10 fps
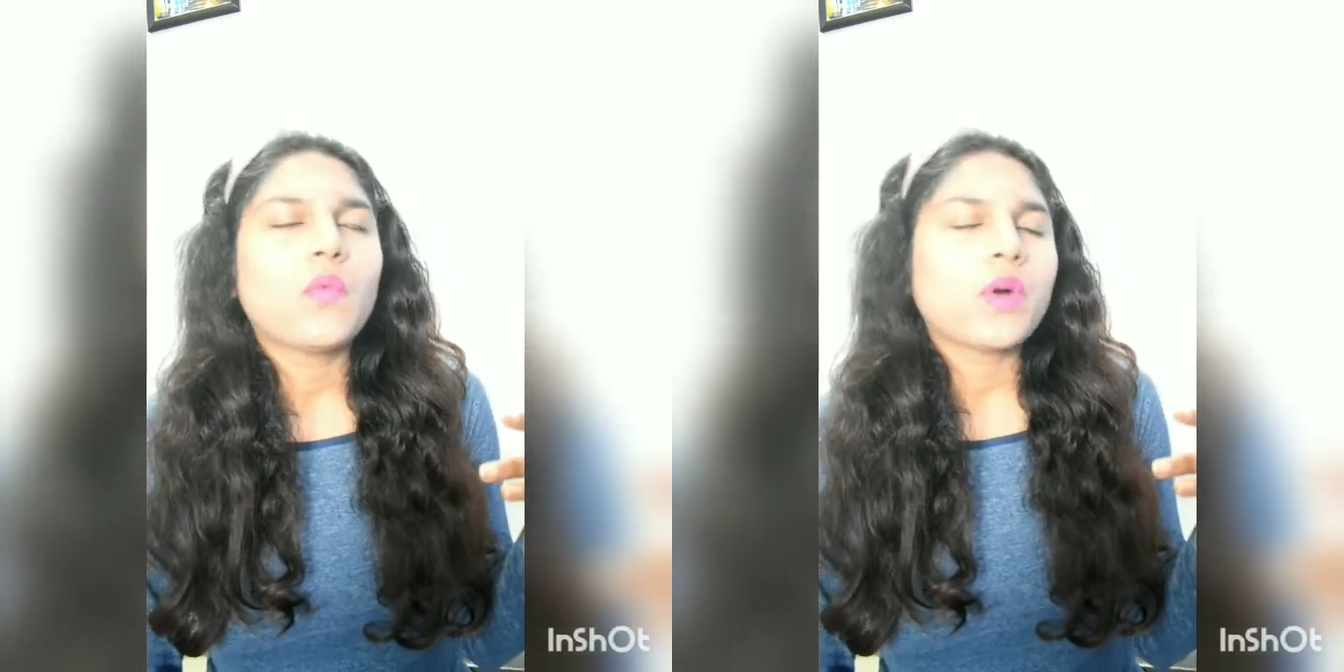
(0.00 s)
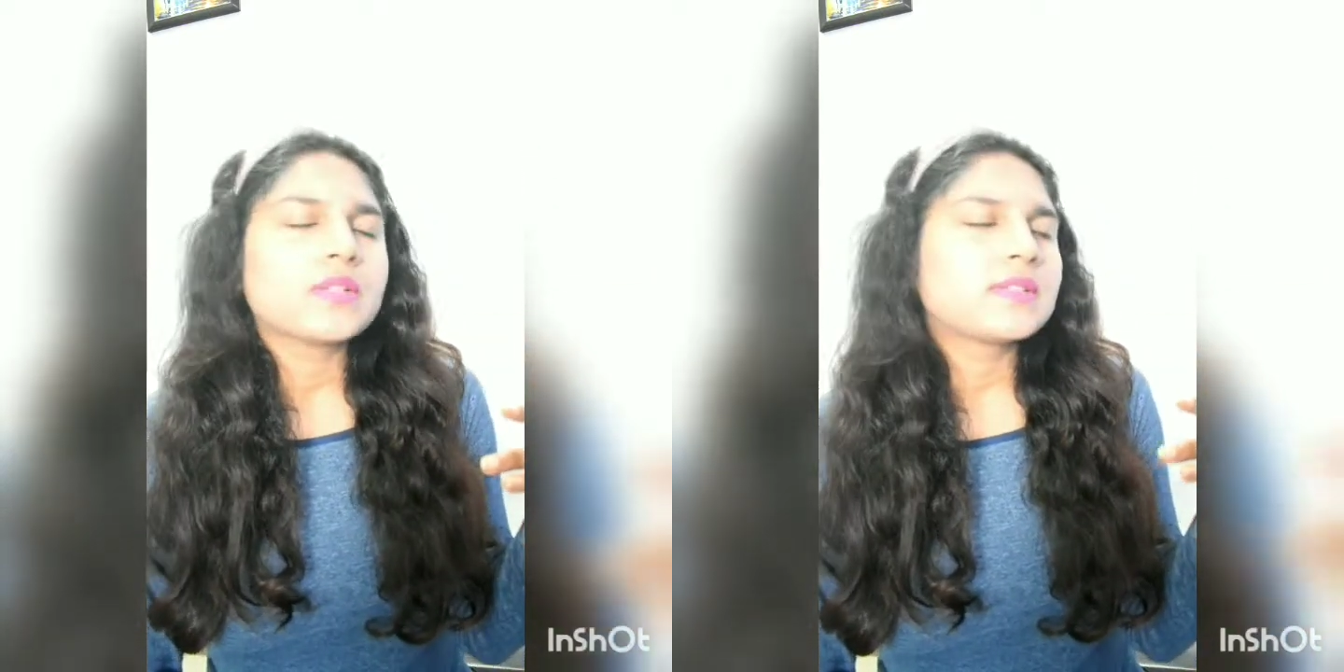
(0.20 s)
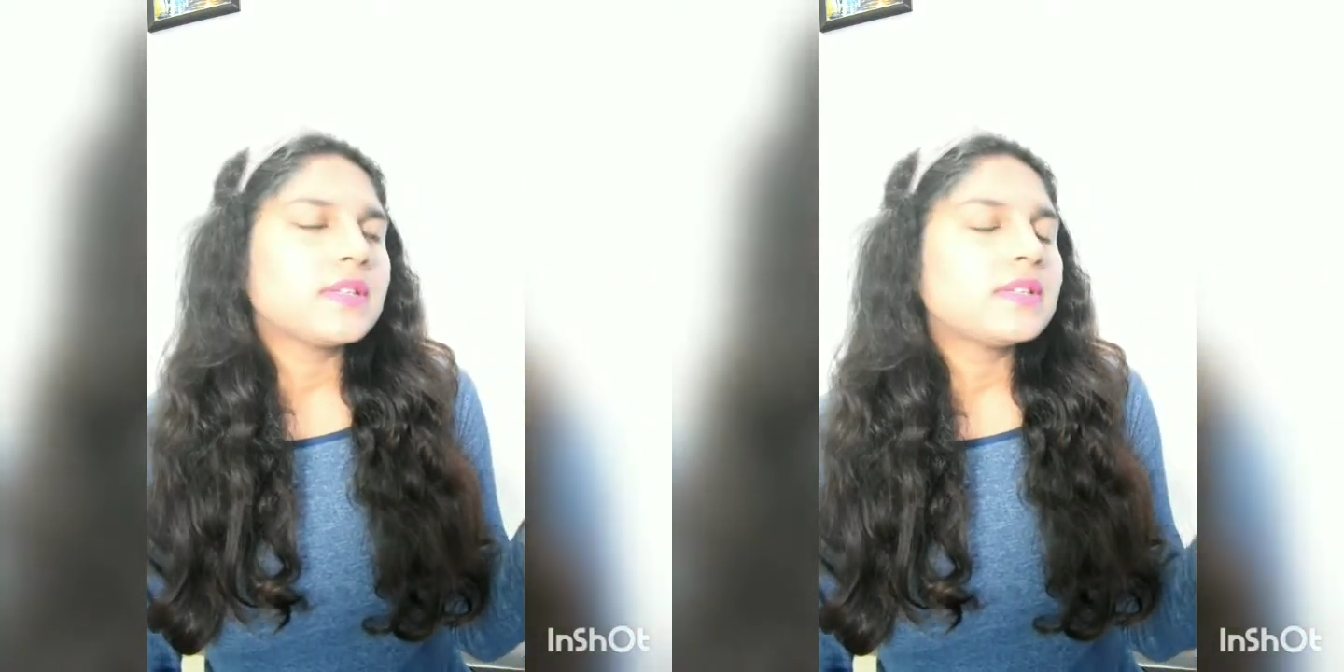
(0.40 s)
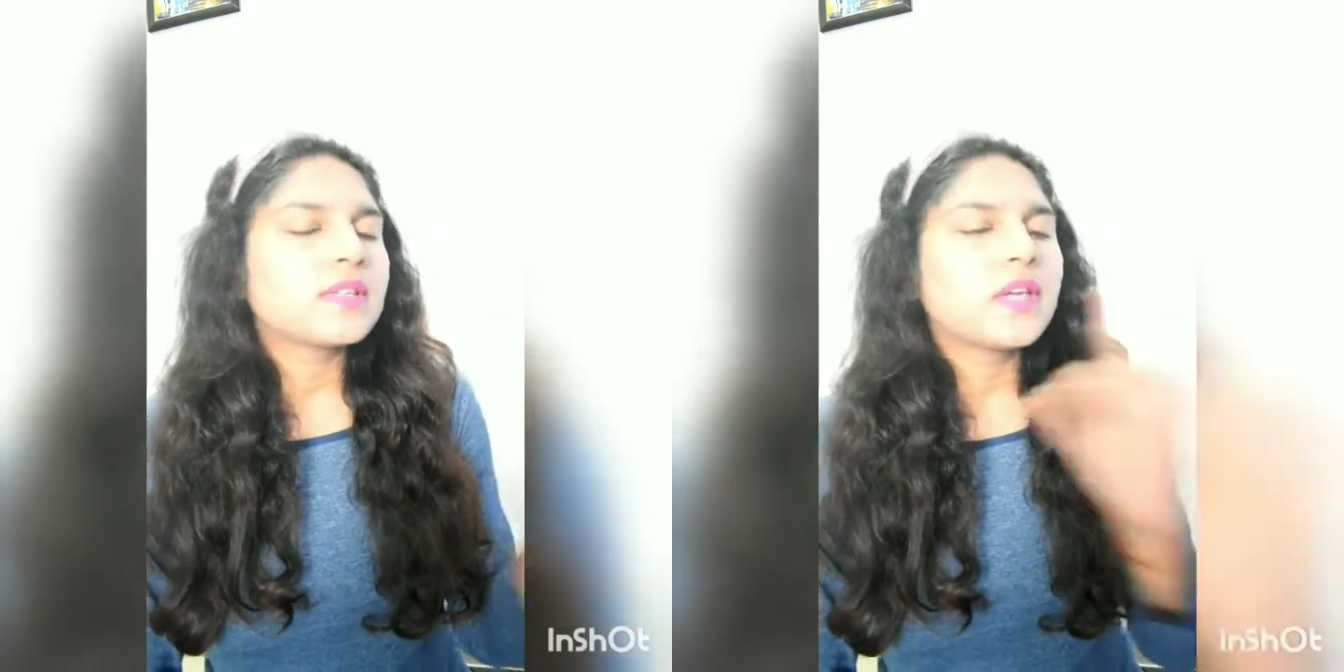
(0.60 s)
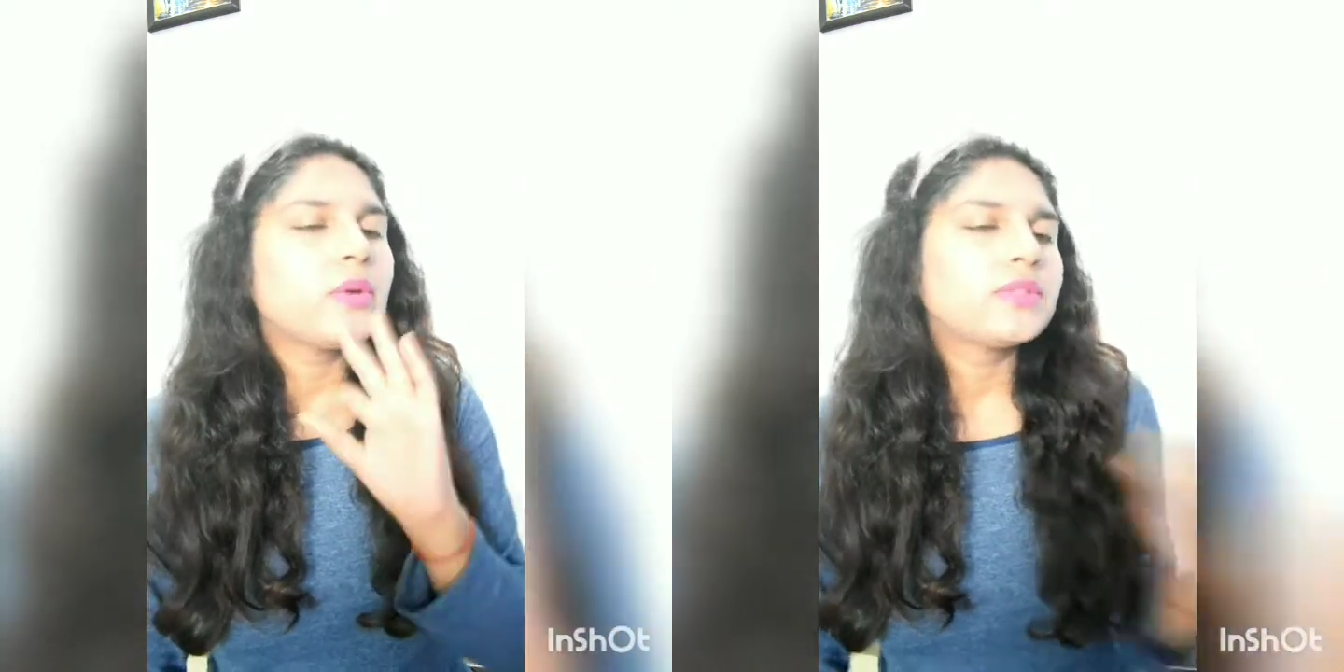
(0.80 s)
was these
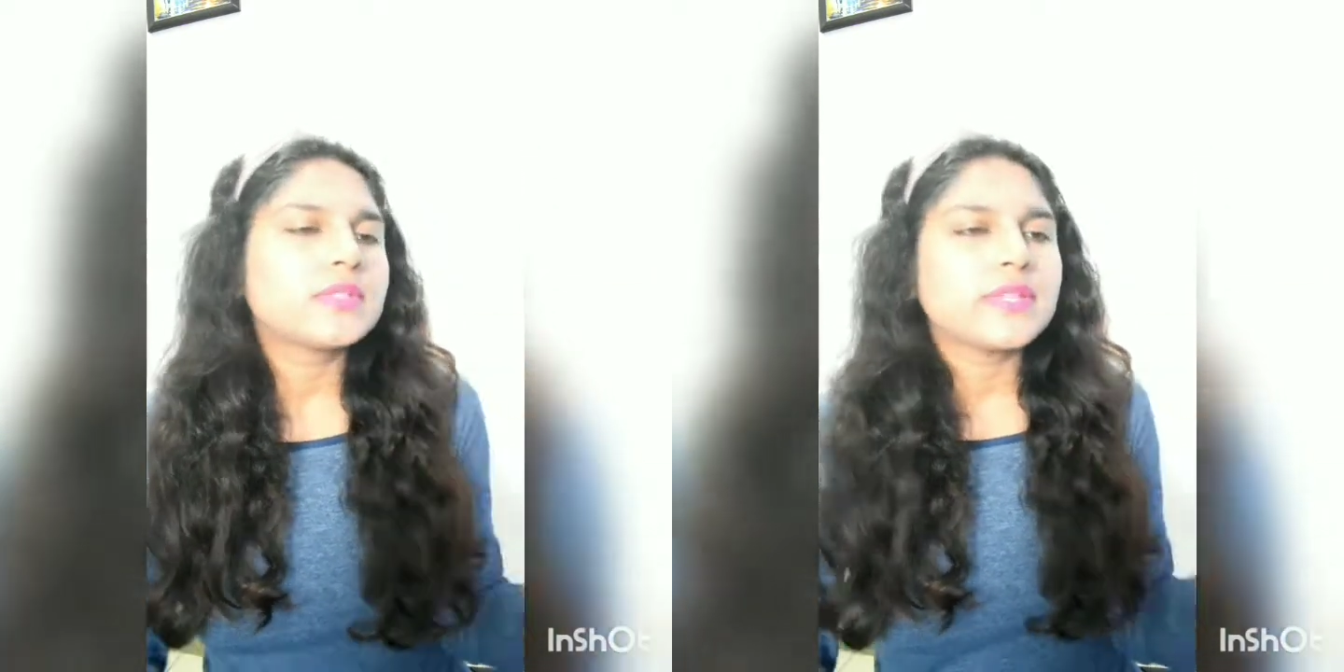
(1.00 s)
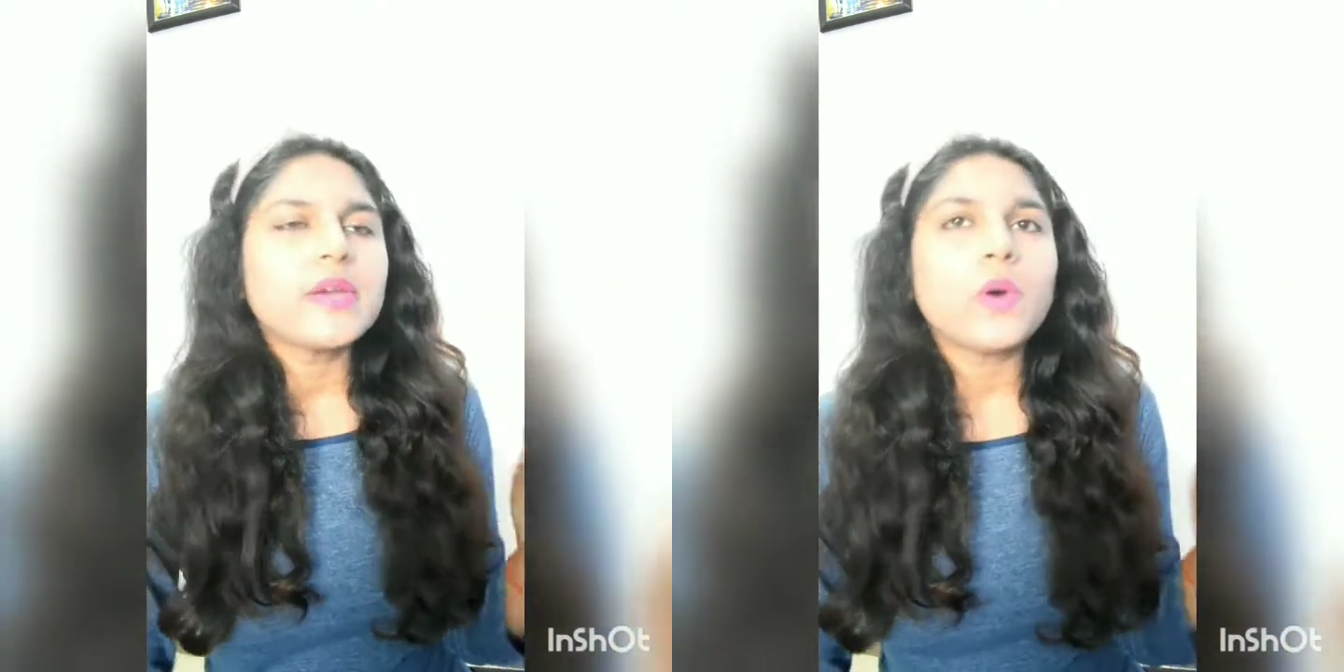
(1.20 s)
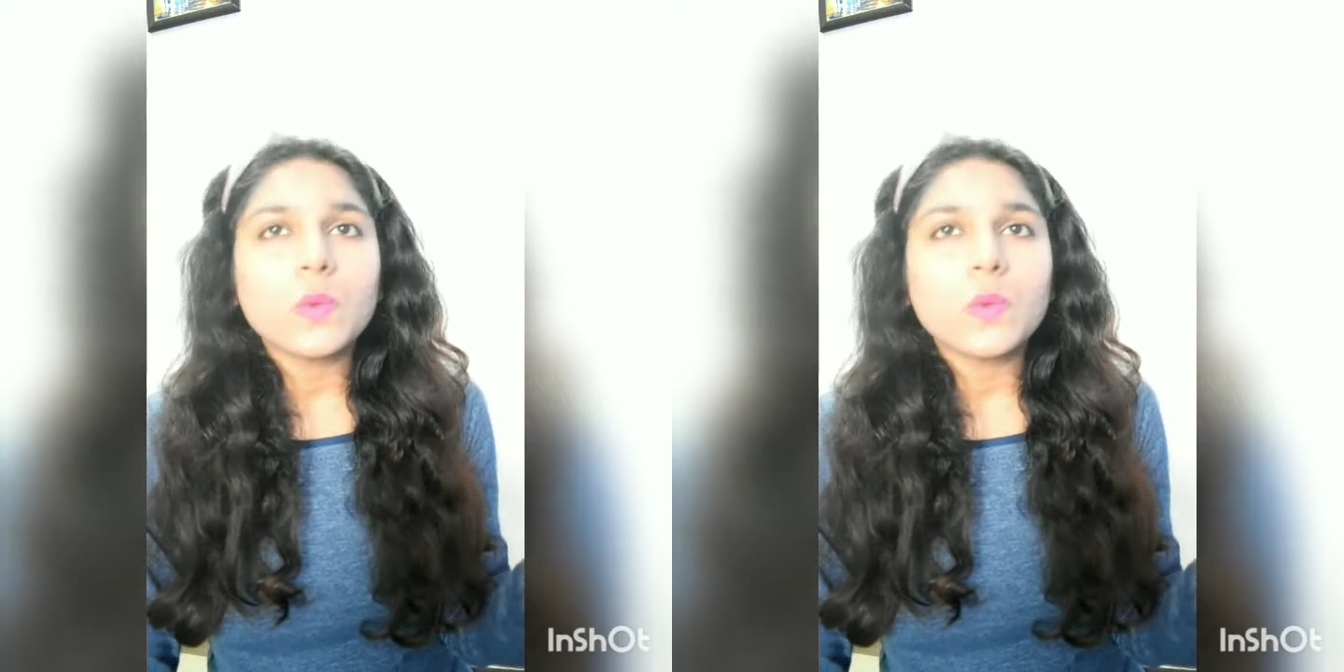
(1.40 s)
cutesy